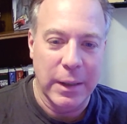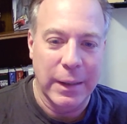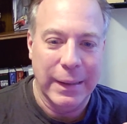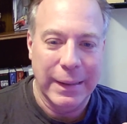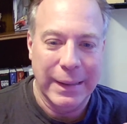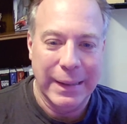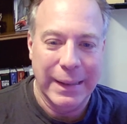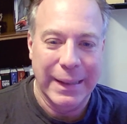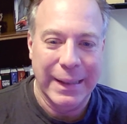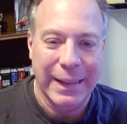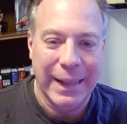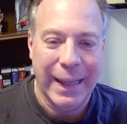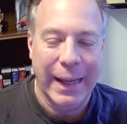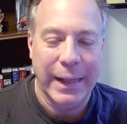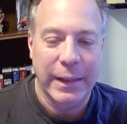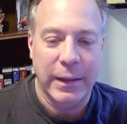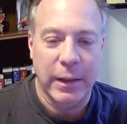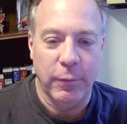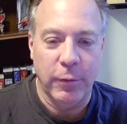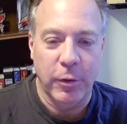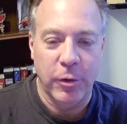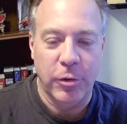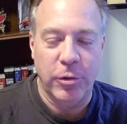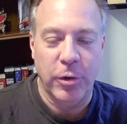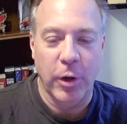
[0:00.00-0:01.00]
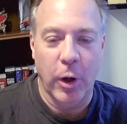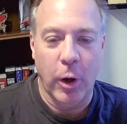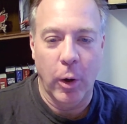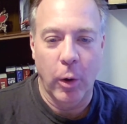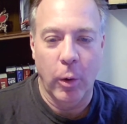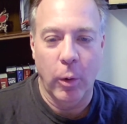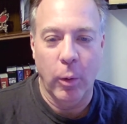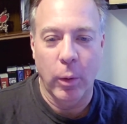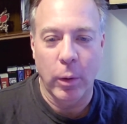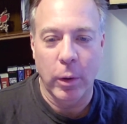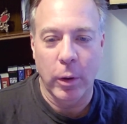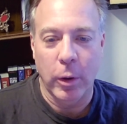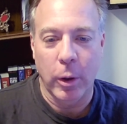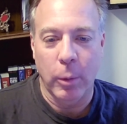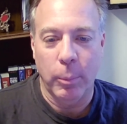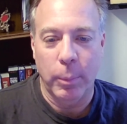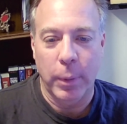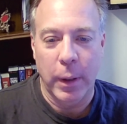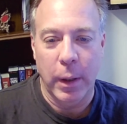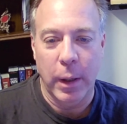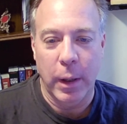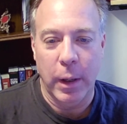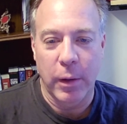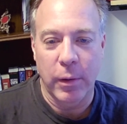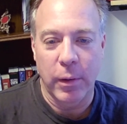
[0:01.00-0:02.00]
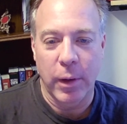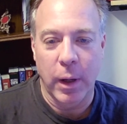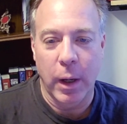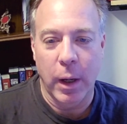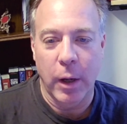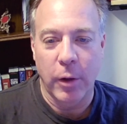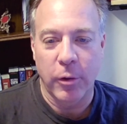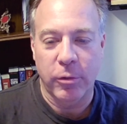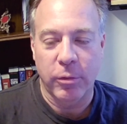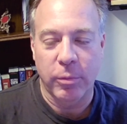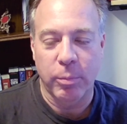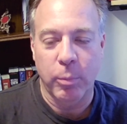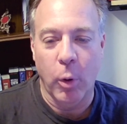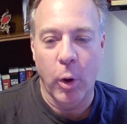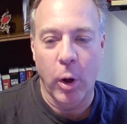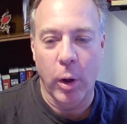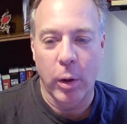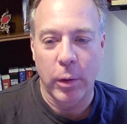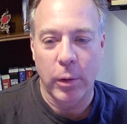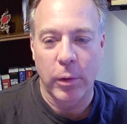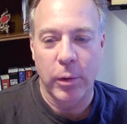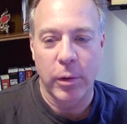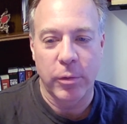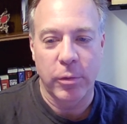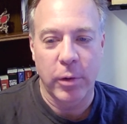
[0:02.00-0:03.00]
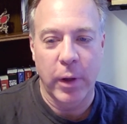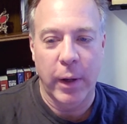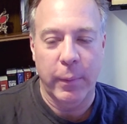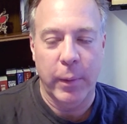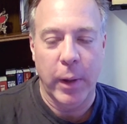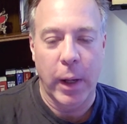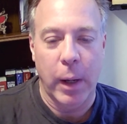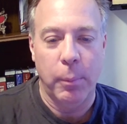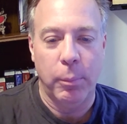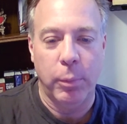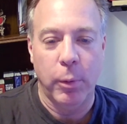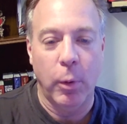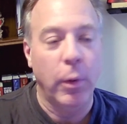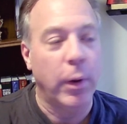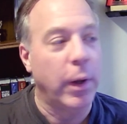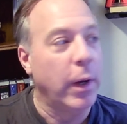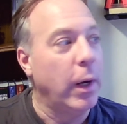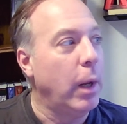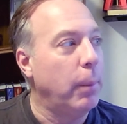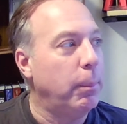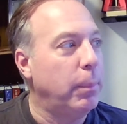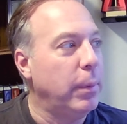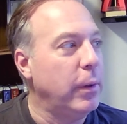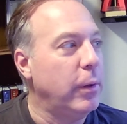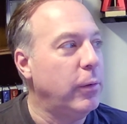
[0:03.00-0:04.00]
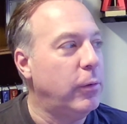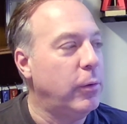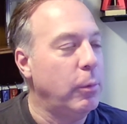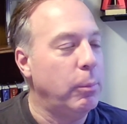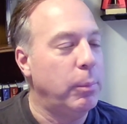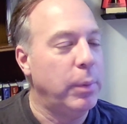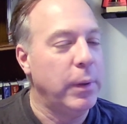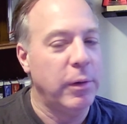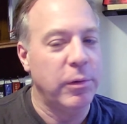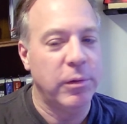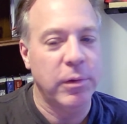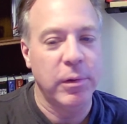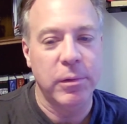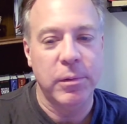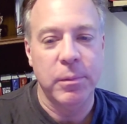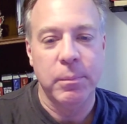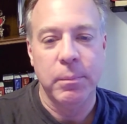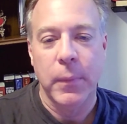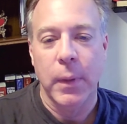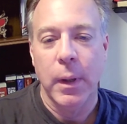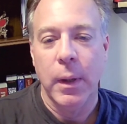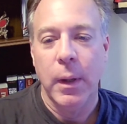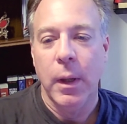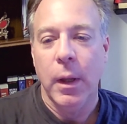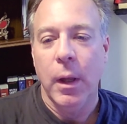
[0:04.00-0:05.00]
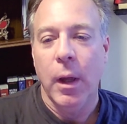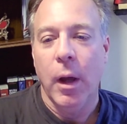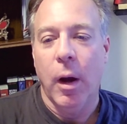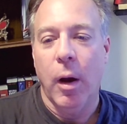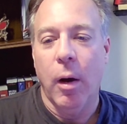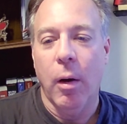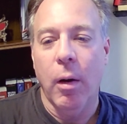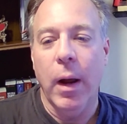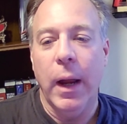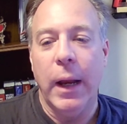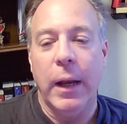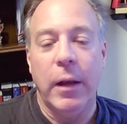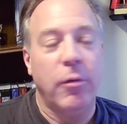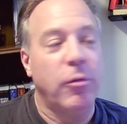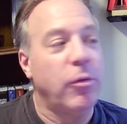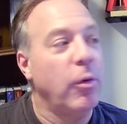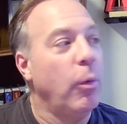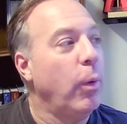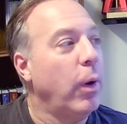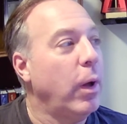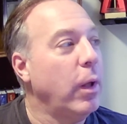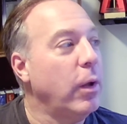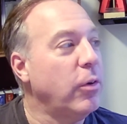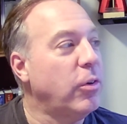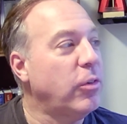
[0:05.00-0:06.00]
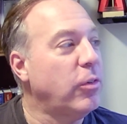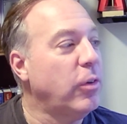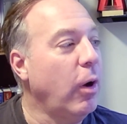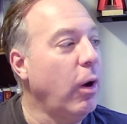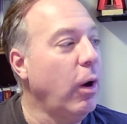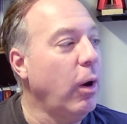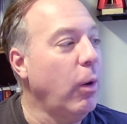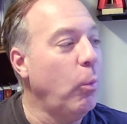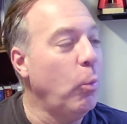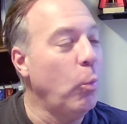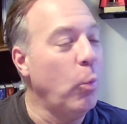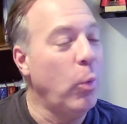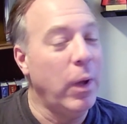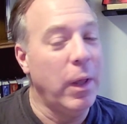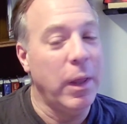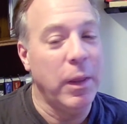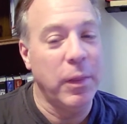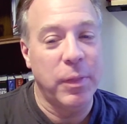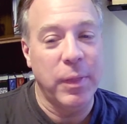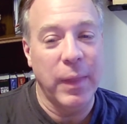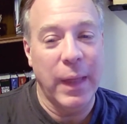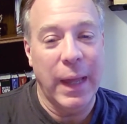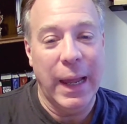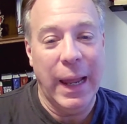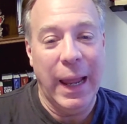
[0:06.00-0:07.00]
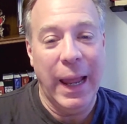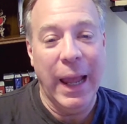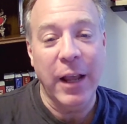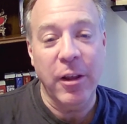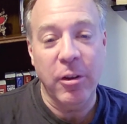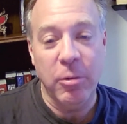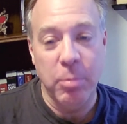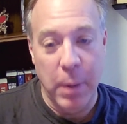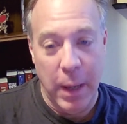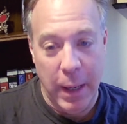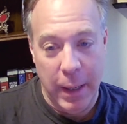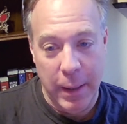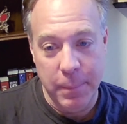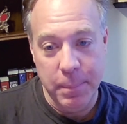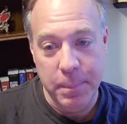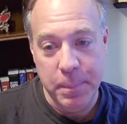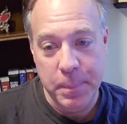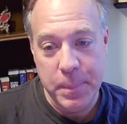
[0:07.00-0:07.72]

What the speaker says: length of the show a little bit smaller. So I kind of broke it up into two pieces. All right, so we're going to start with X-Men.